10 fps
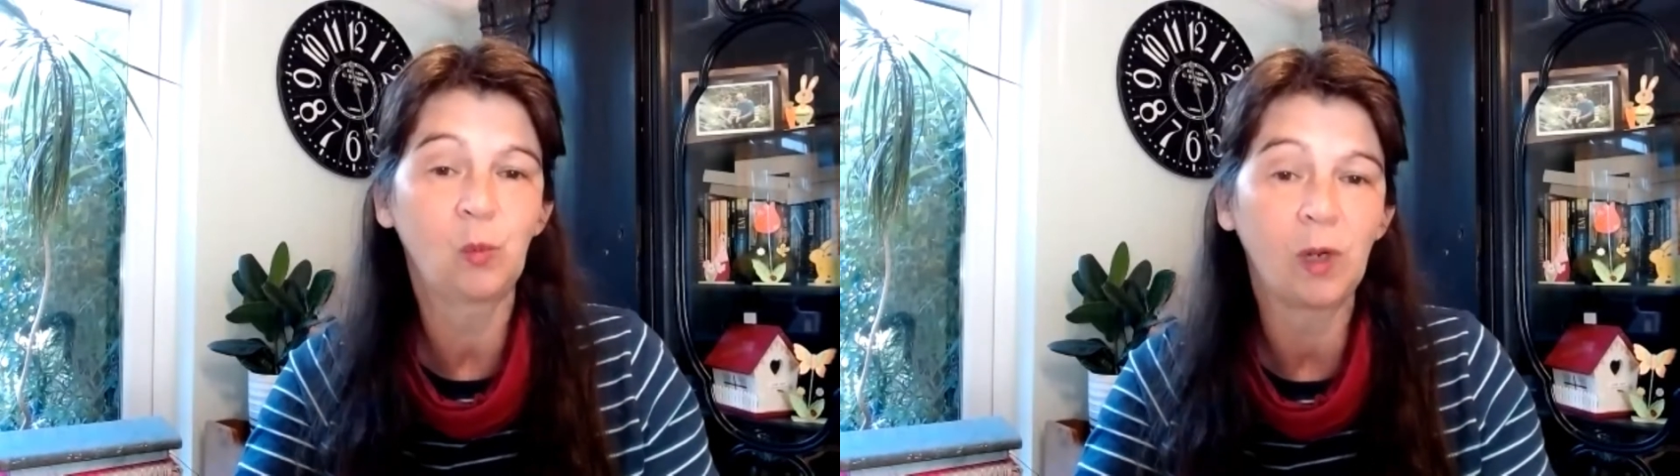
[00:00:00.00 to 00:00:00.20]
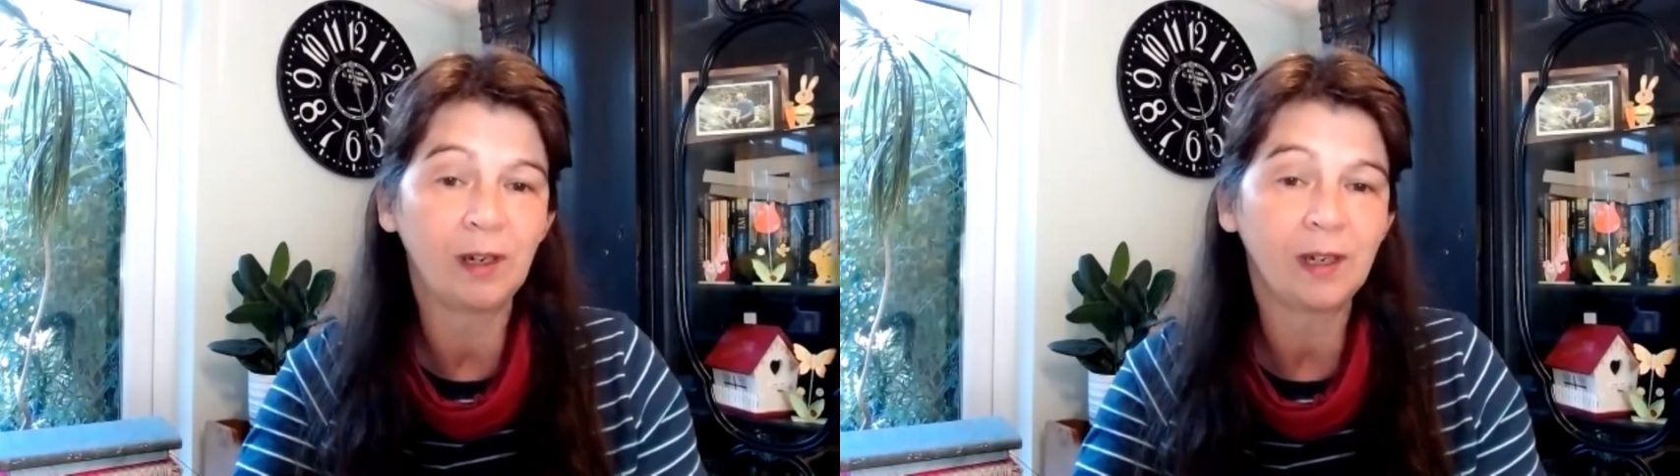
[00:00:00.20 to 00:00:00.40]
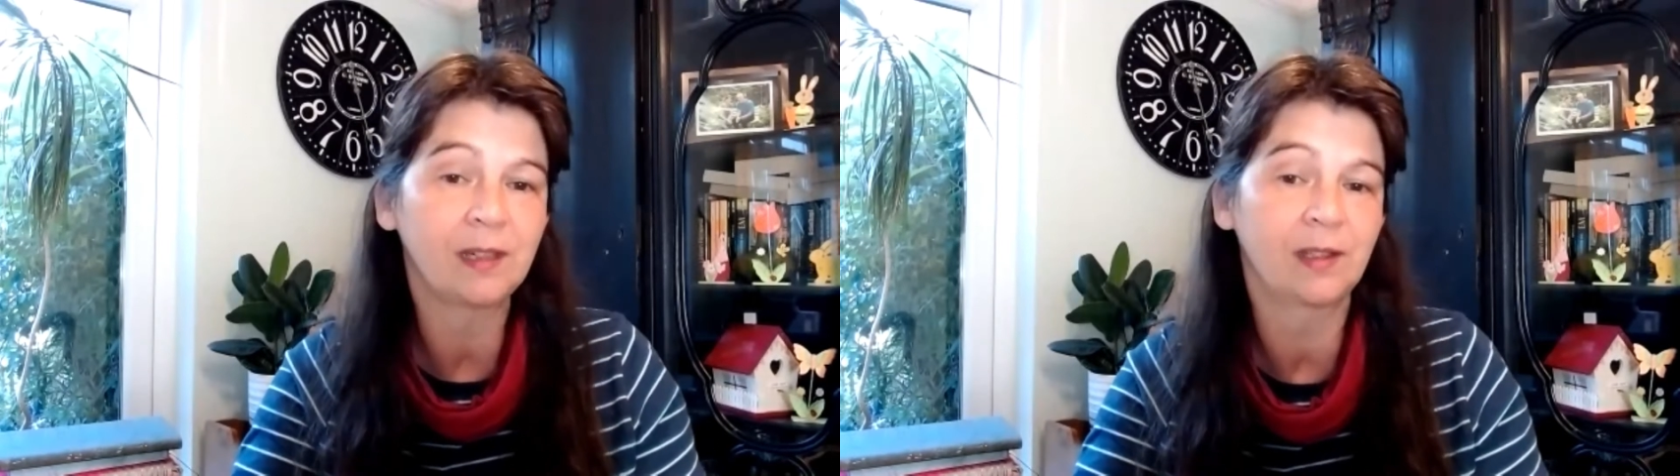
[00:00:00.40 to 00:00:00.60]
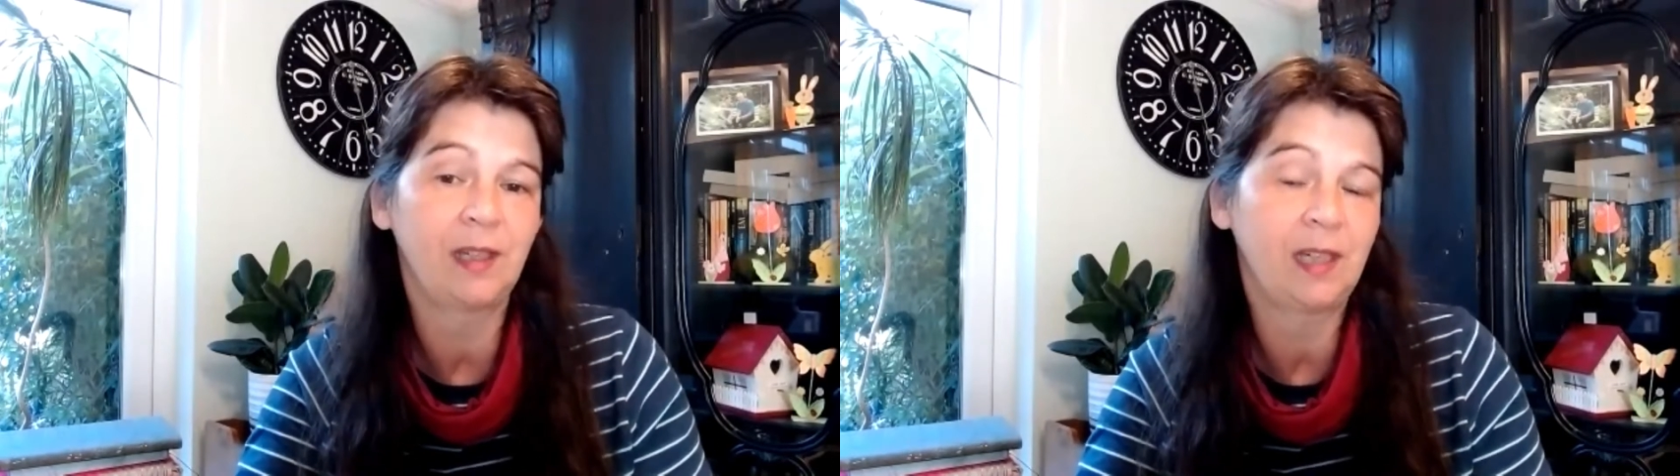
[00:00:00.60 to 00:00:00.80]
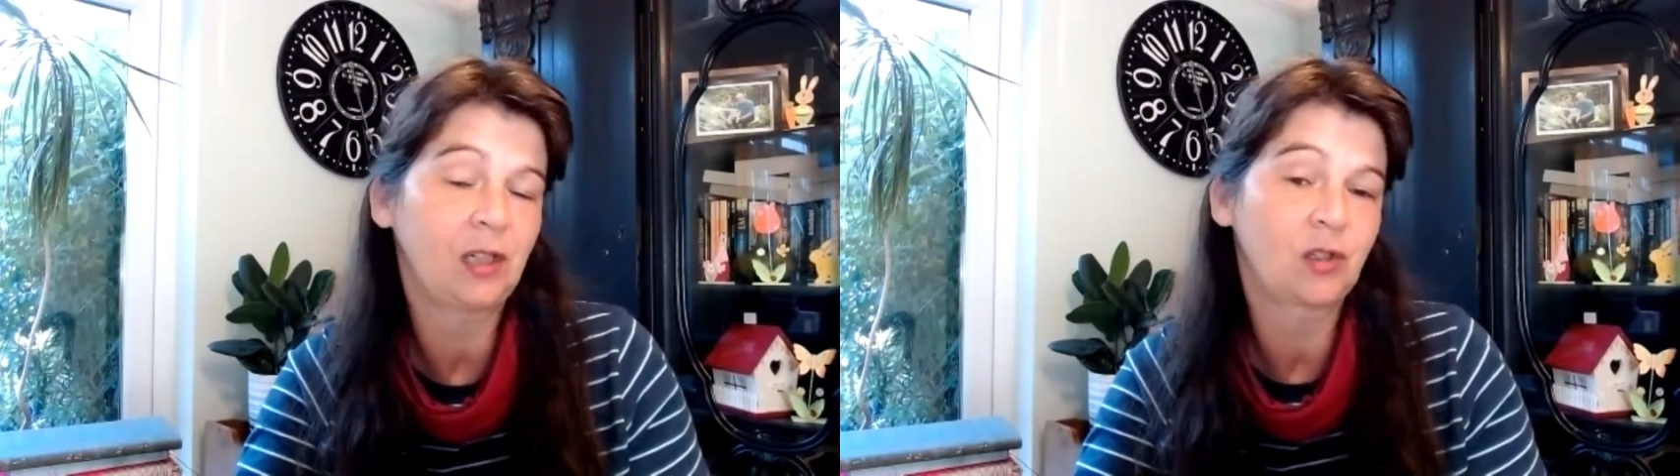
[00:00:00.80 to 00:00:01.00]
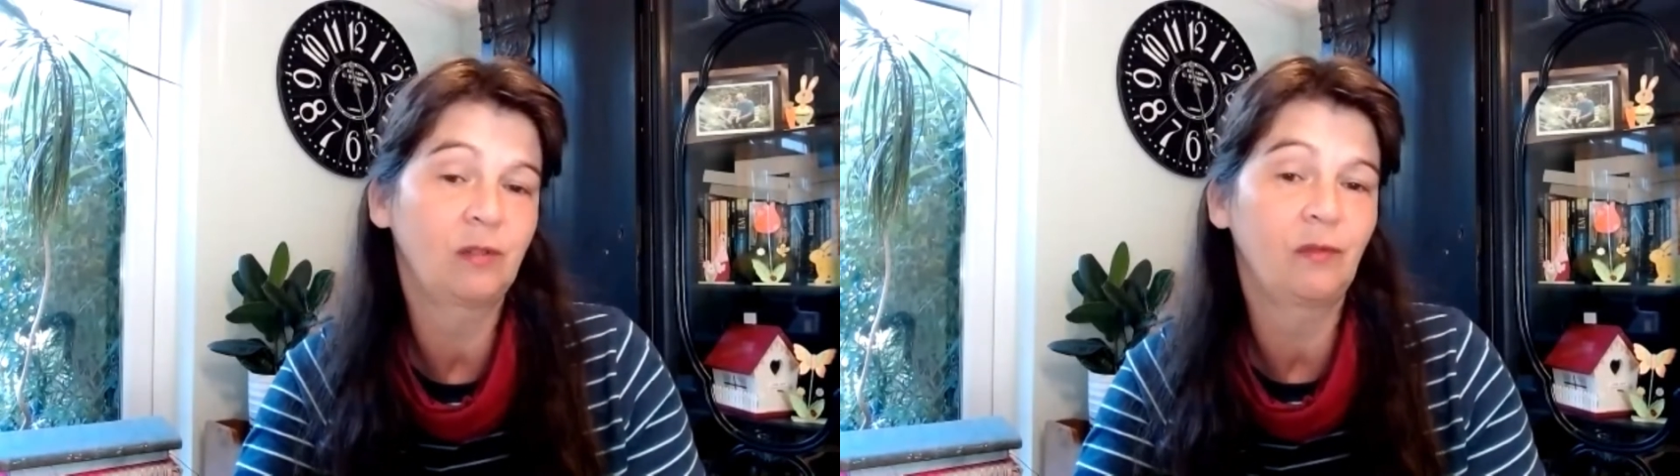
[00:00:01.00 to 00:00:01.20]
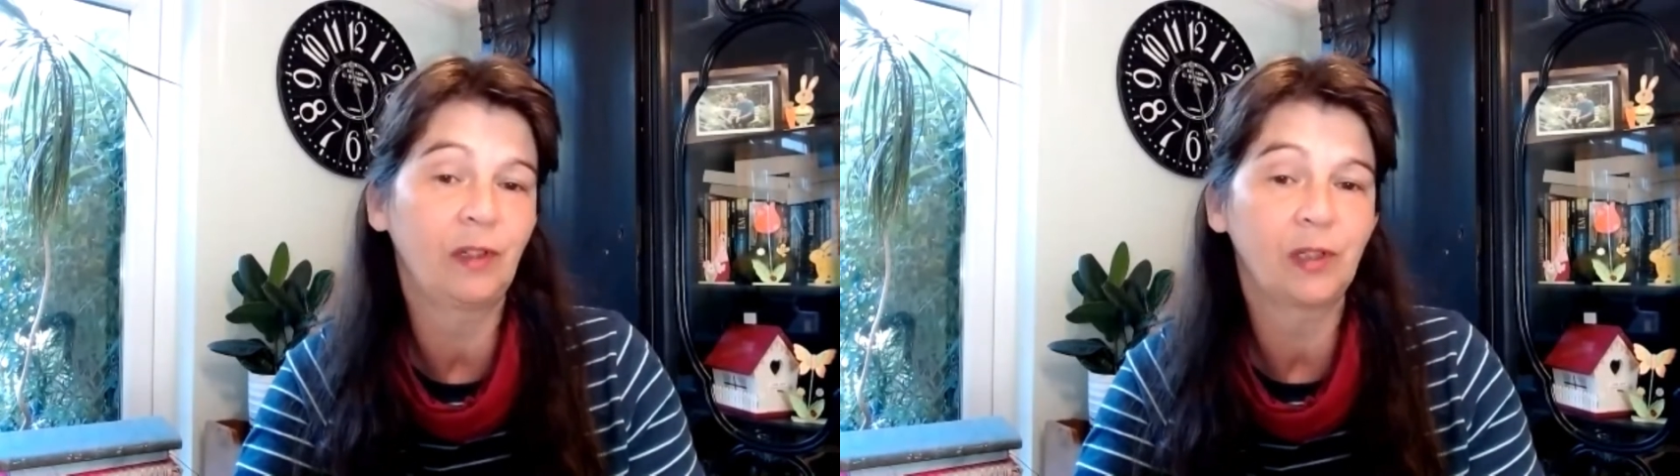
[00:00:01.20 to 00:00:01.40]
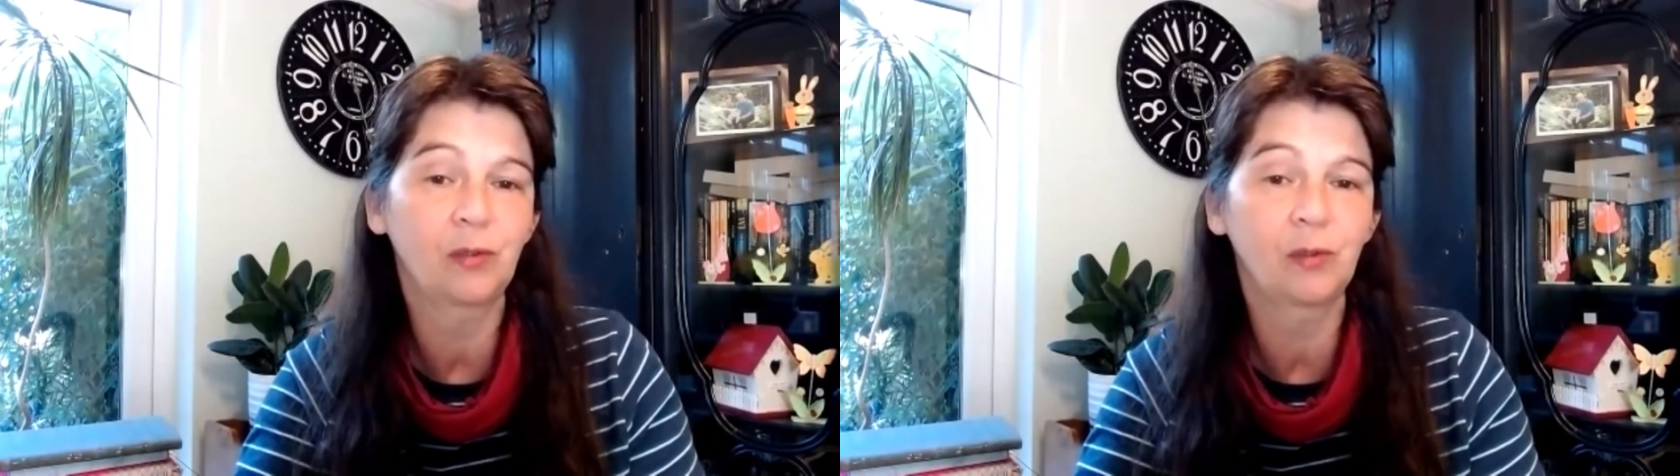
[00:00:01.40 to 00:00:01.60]
why they're actually
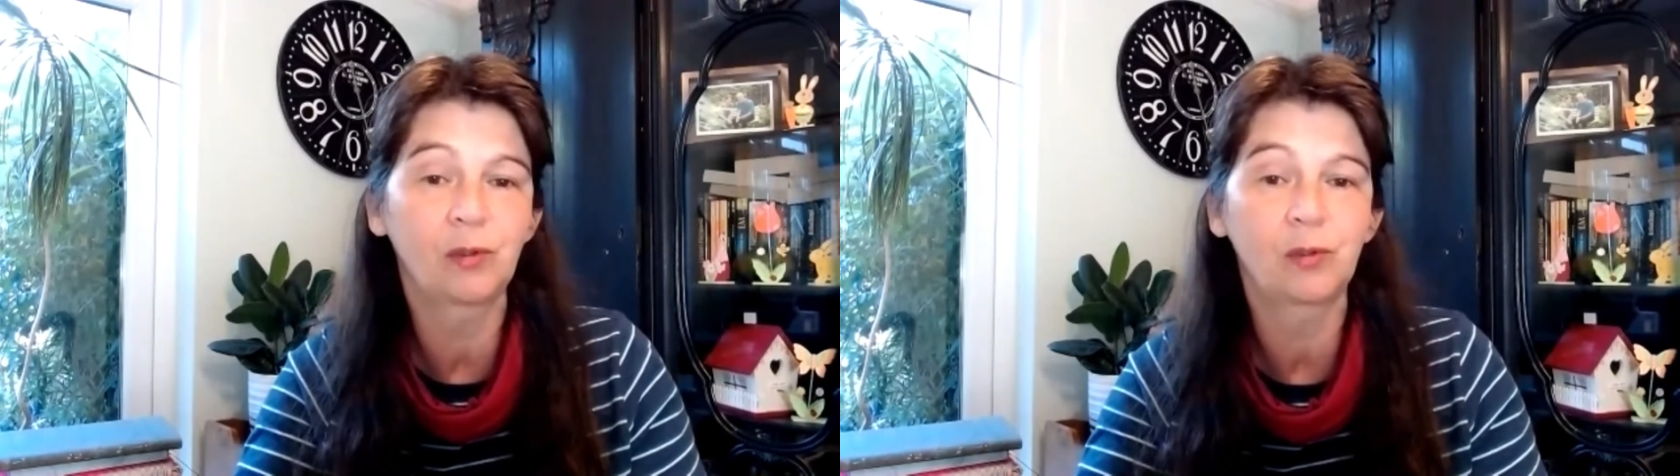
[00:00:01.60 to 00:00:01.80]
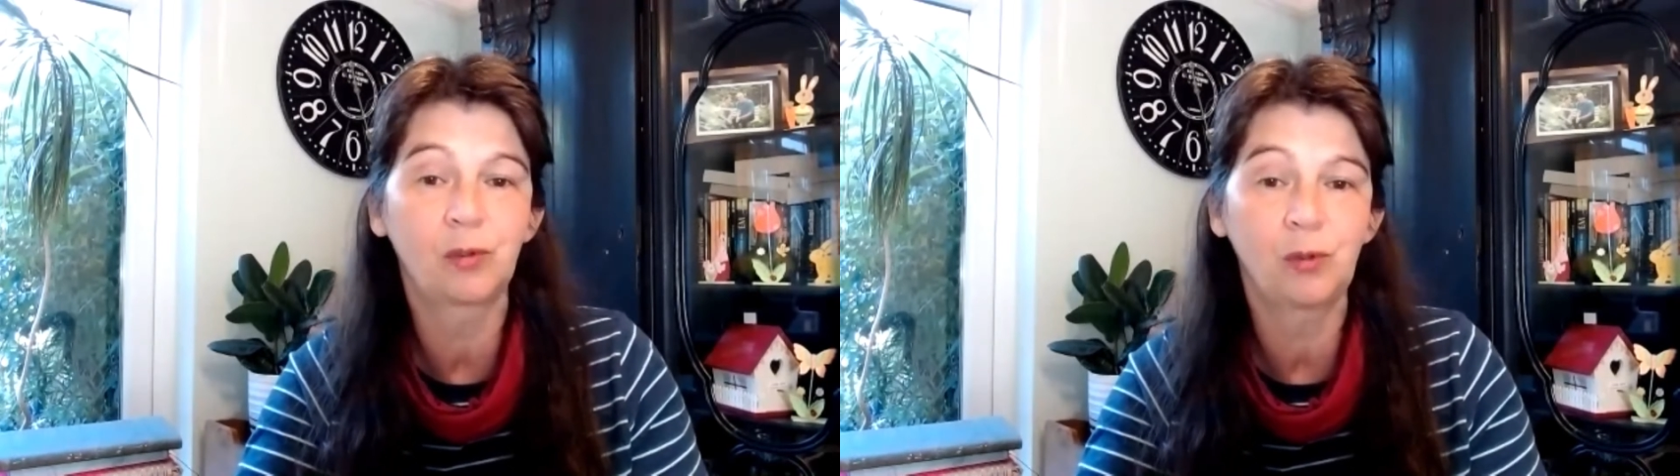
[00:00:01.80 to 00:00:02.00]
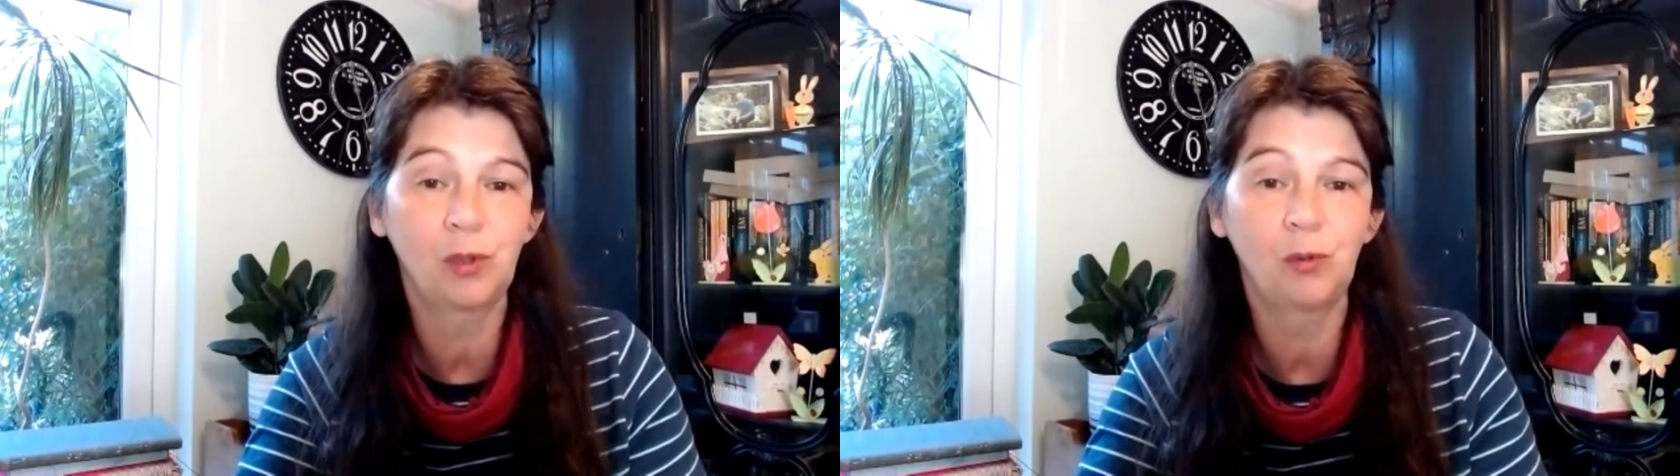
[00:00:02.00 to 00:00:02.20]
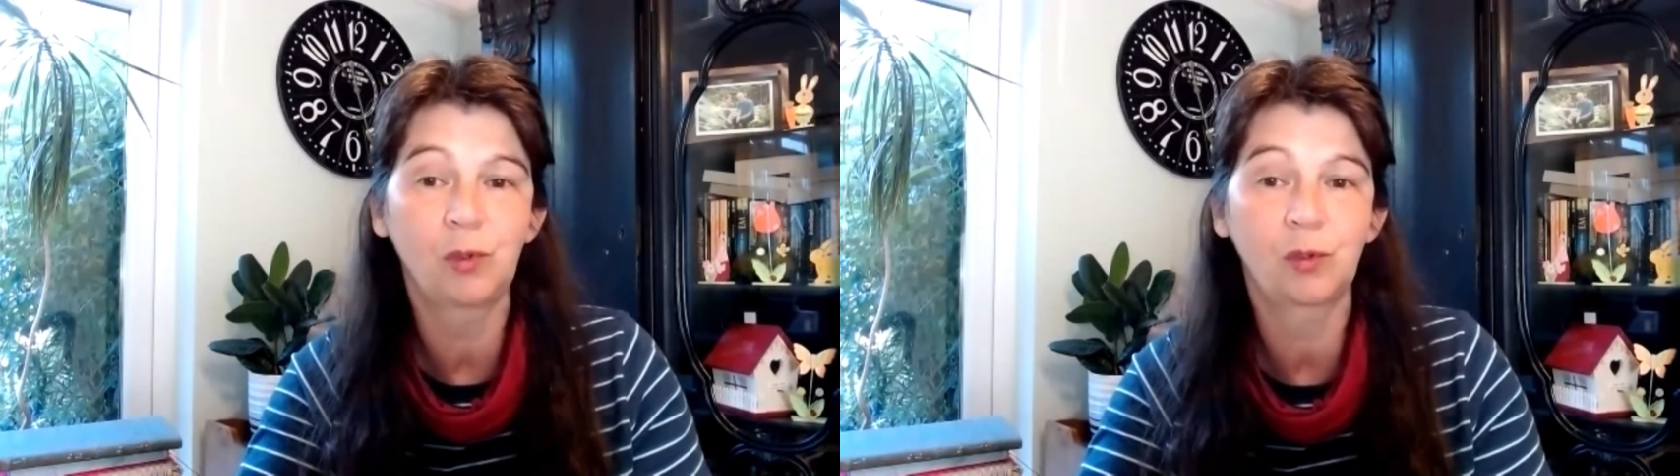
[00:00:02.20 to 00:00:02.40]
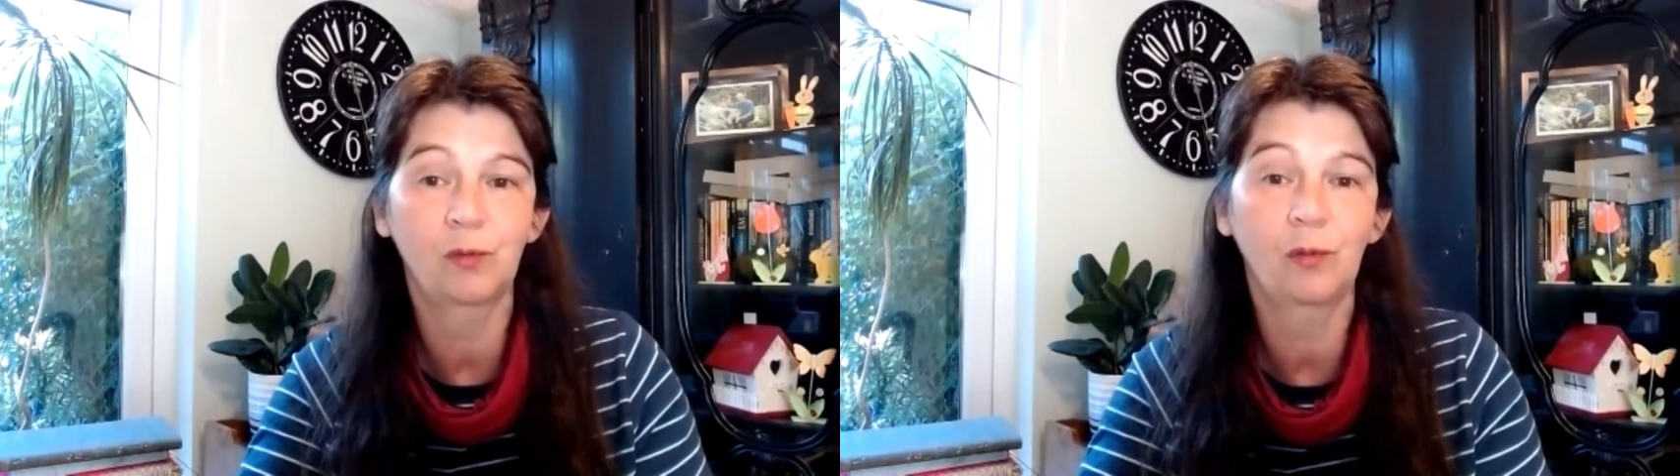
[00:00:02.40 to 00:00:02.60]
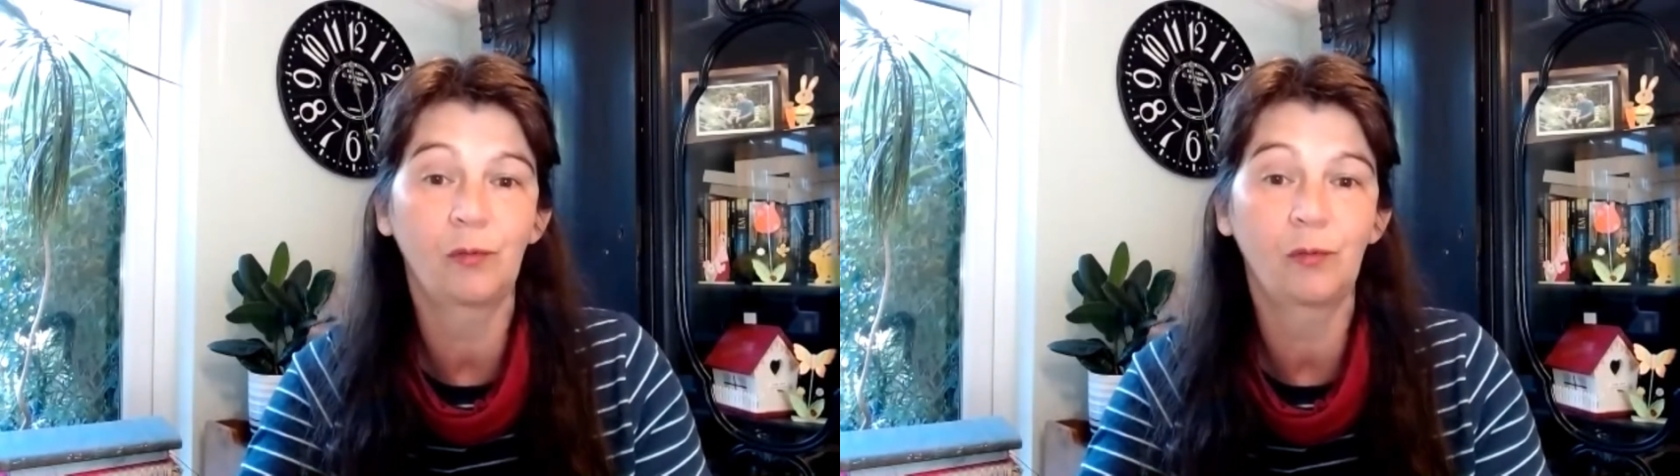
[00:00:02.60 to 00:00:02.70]
very good to use